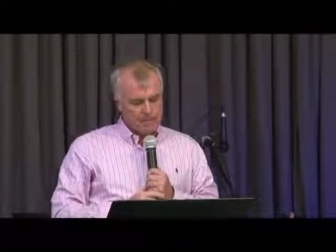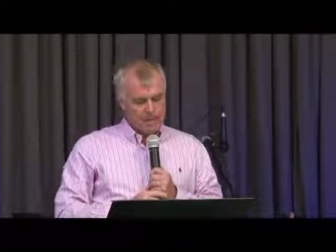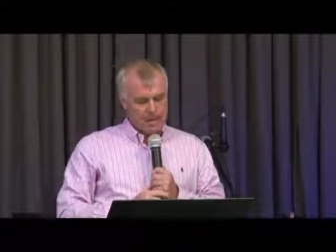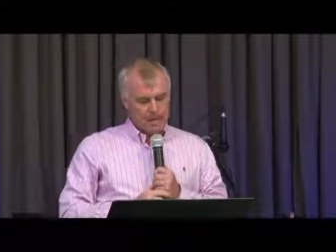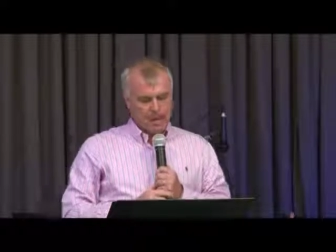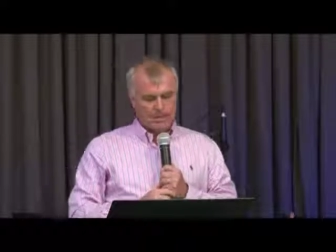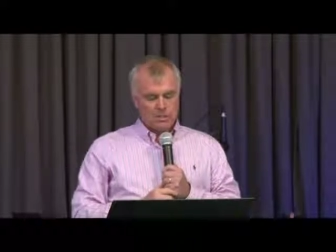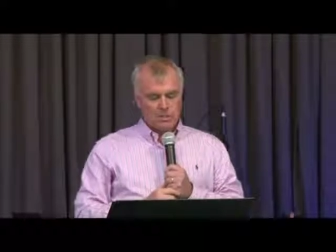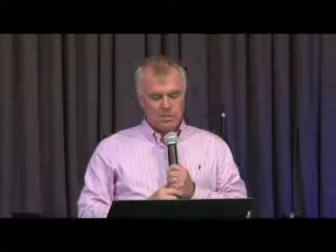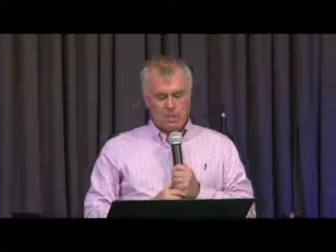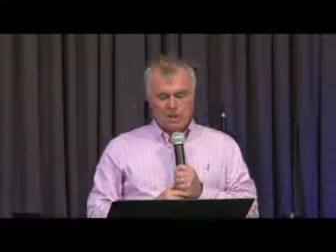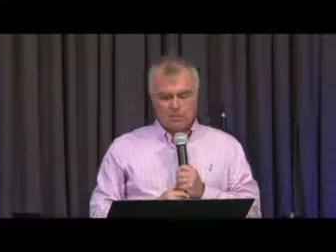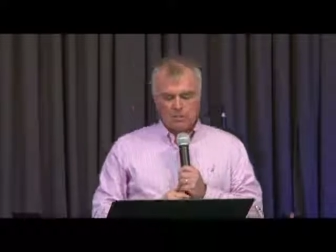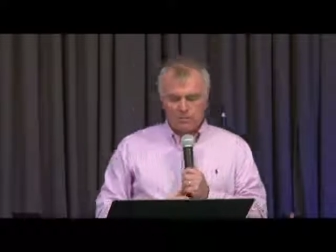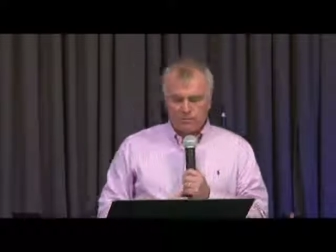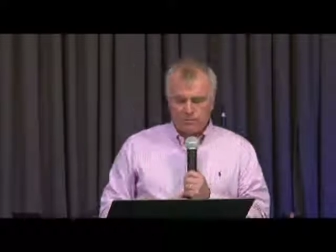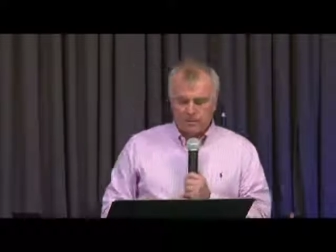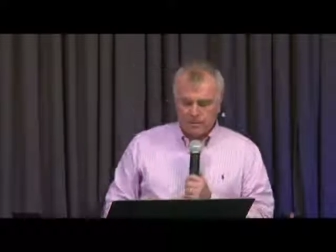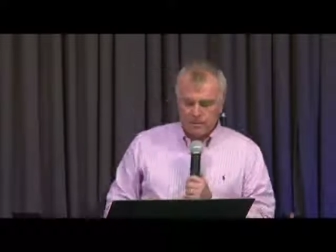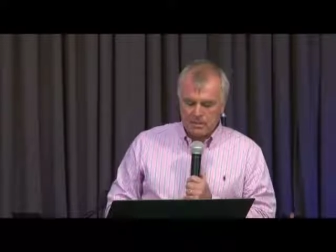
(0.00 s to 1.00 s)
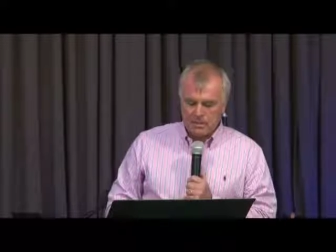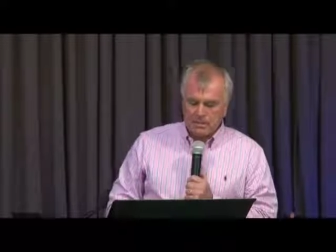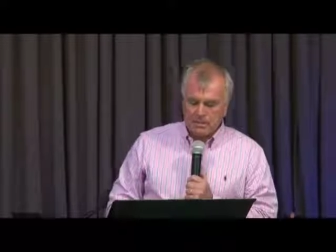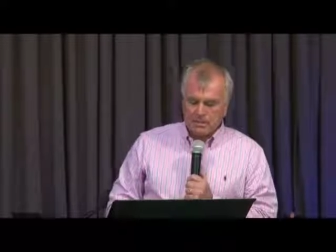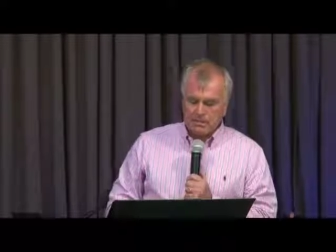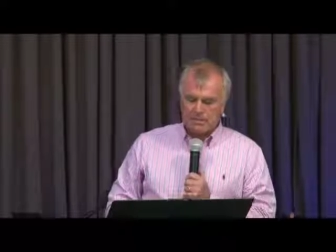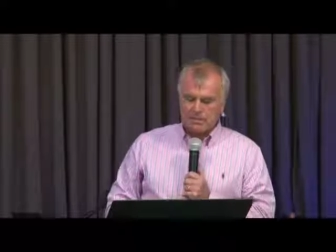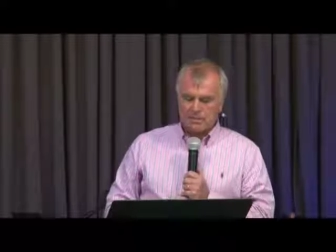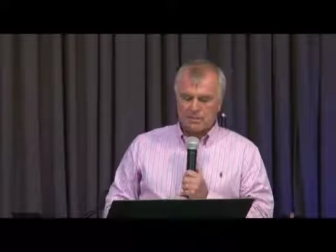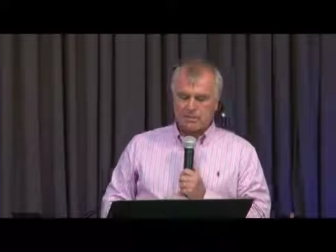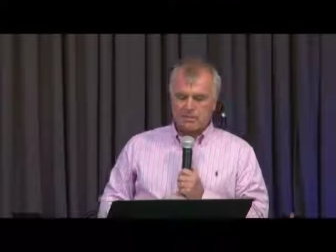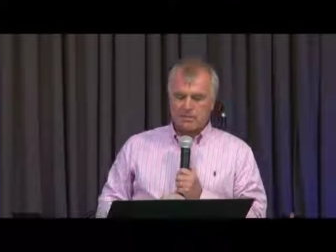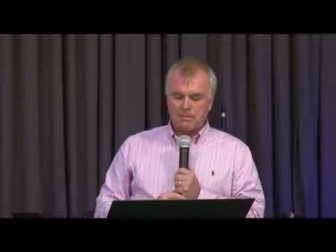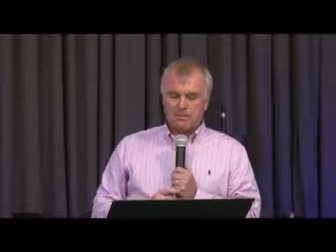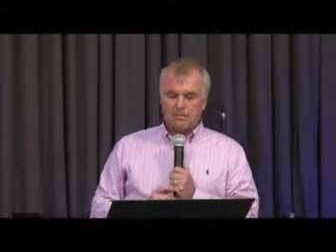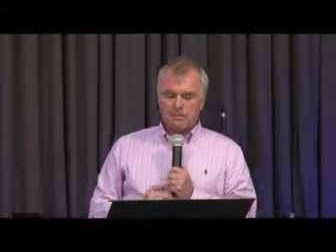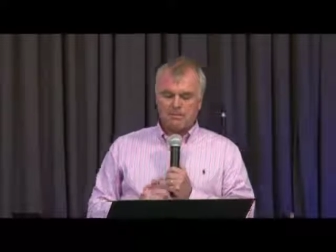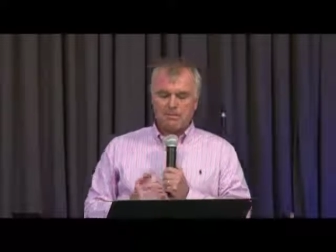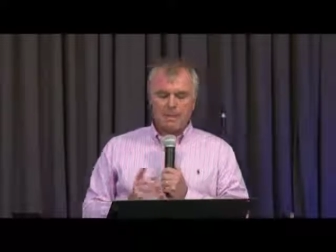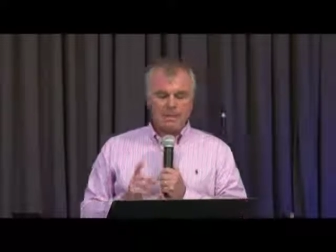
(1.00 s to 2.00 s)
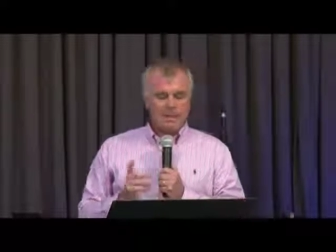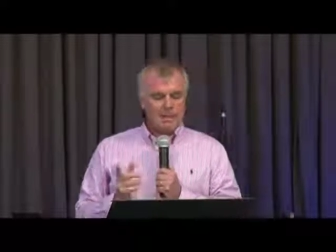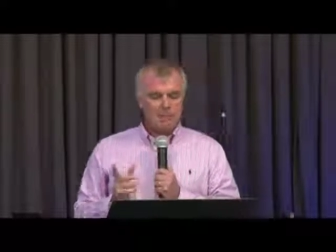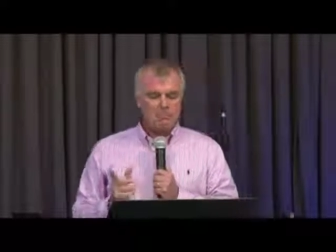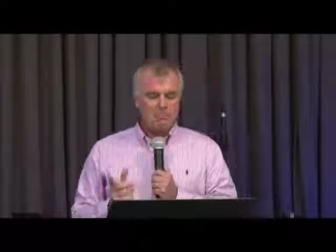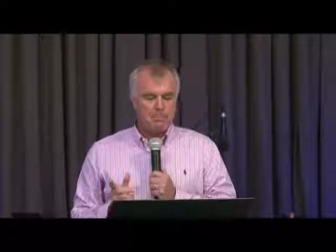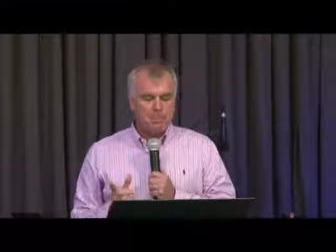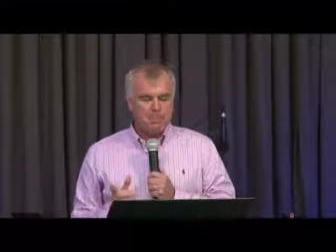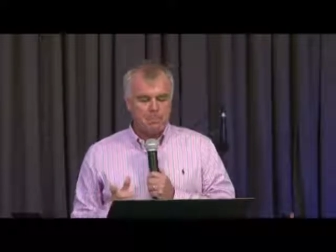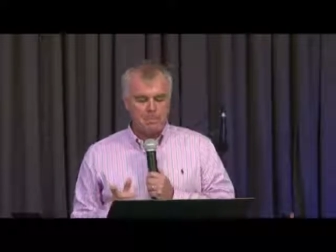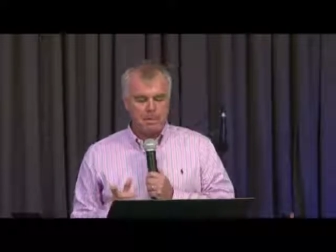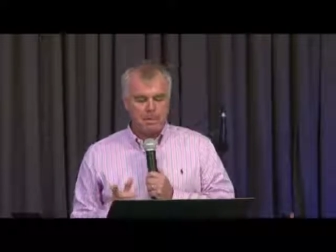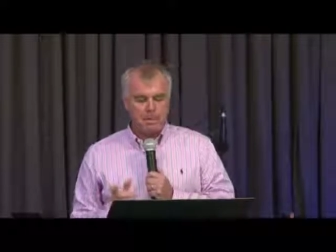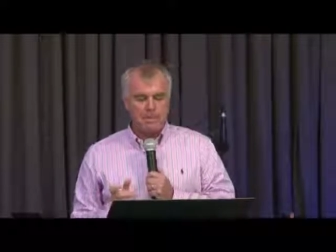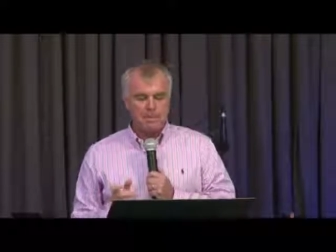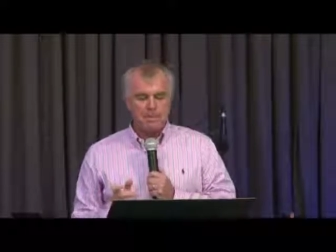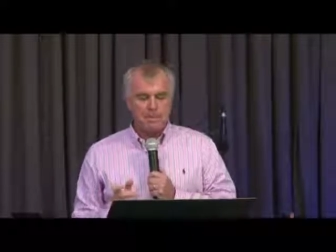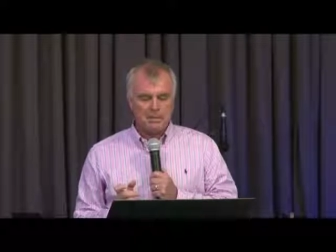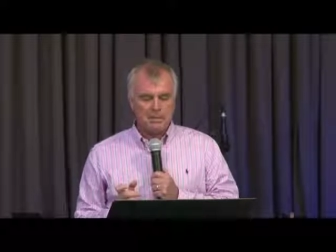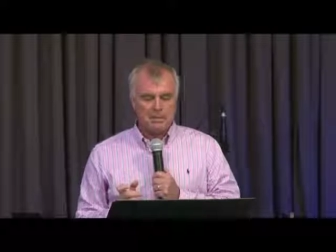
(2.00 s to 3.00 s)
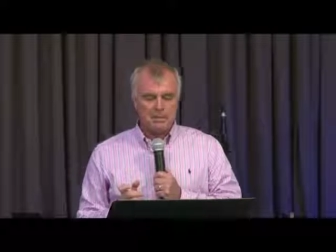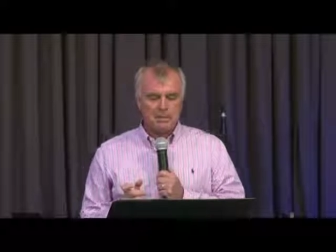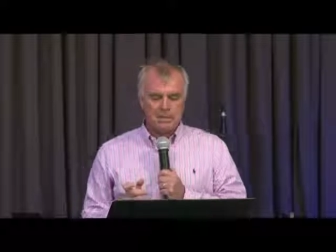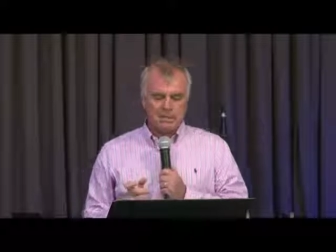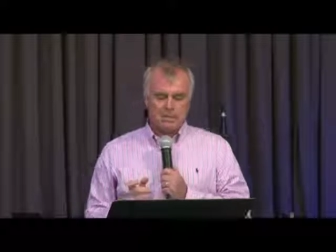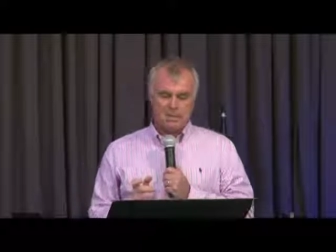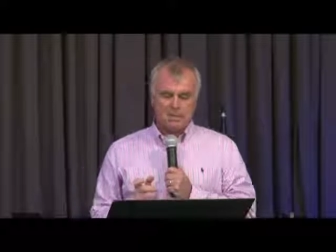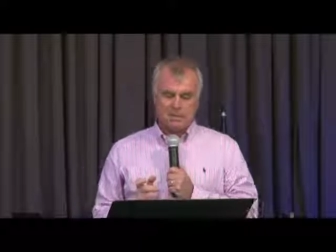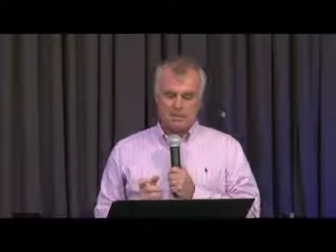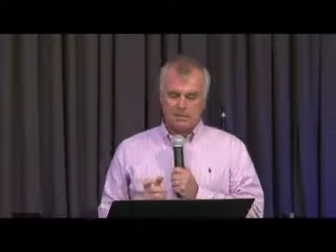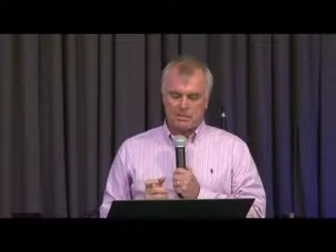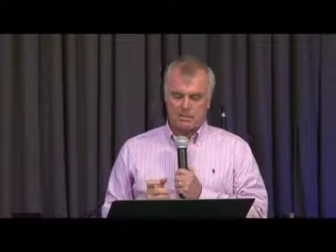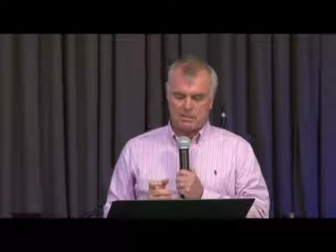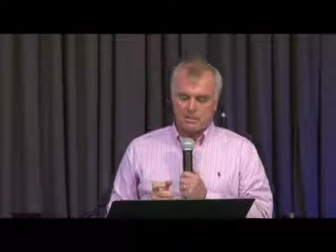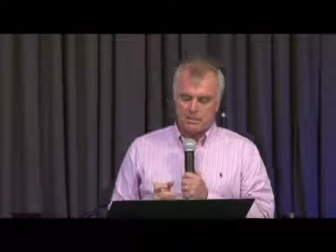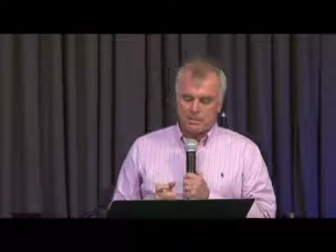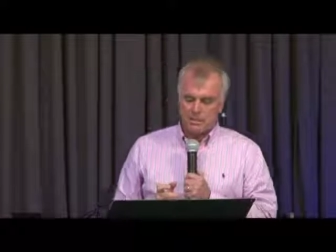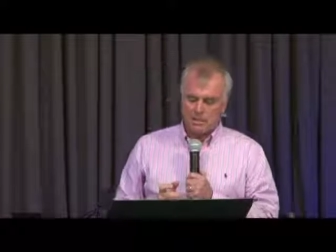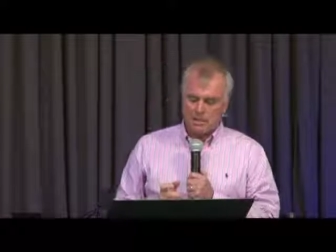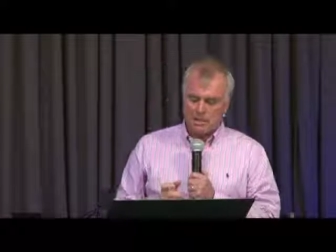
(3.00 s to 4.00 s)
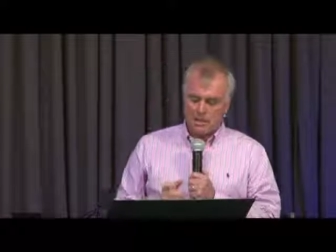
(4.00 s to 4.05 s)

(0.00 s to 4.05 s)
has convinced many people, even Christians,